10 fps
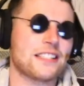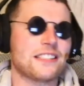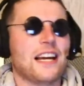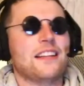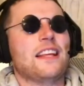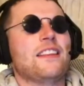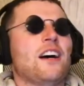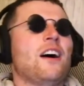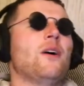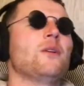he stayed there the
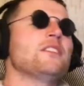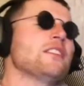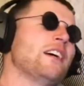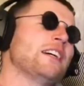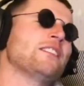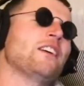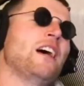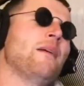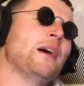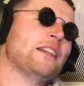whole entire
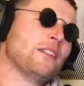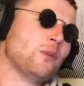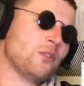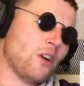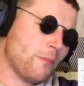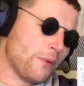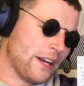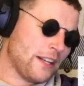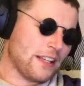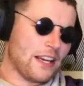time until Tom
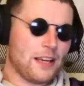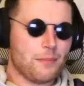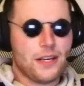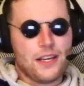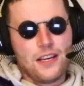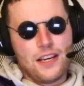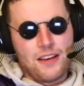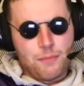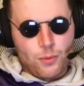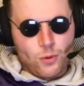Brady came
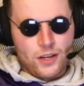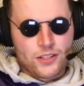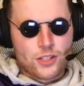and brought a